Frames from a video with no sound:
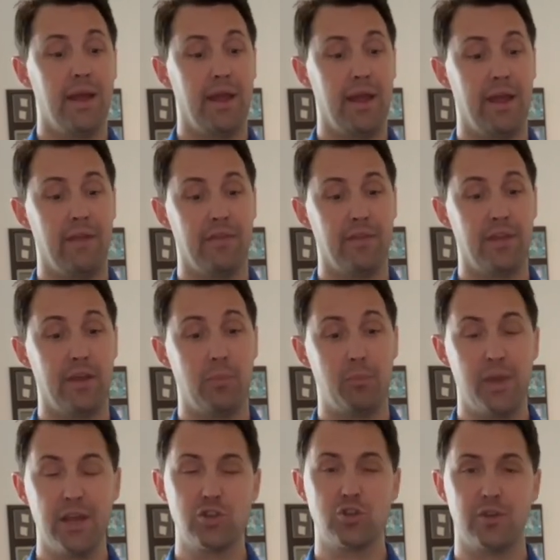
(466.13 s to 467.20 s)
In the
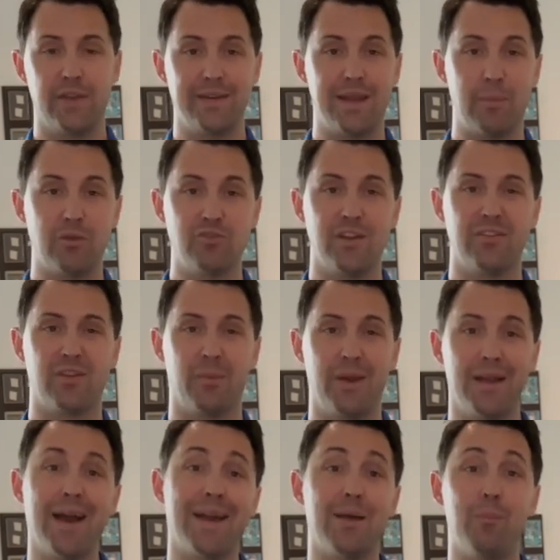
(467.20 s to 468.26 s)
picture, they demonstrate
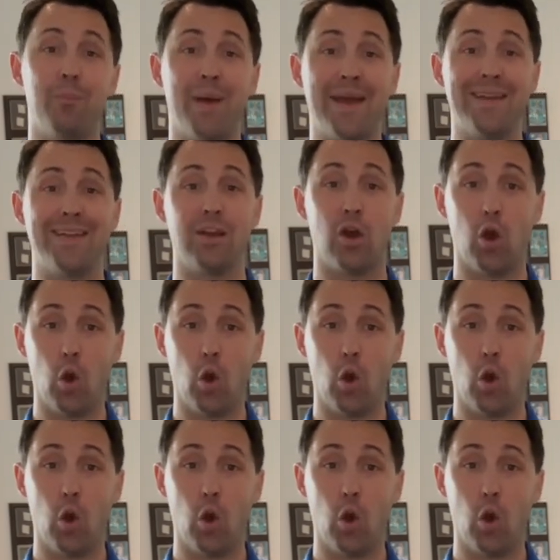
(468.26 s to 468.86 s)
somebody kind of bending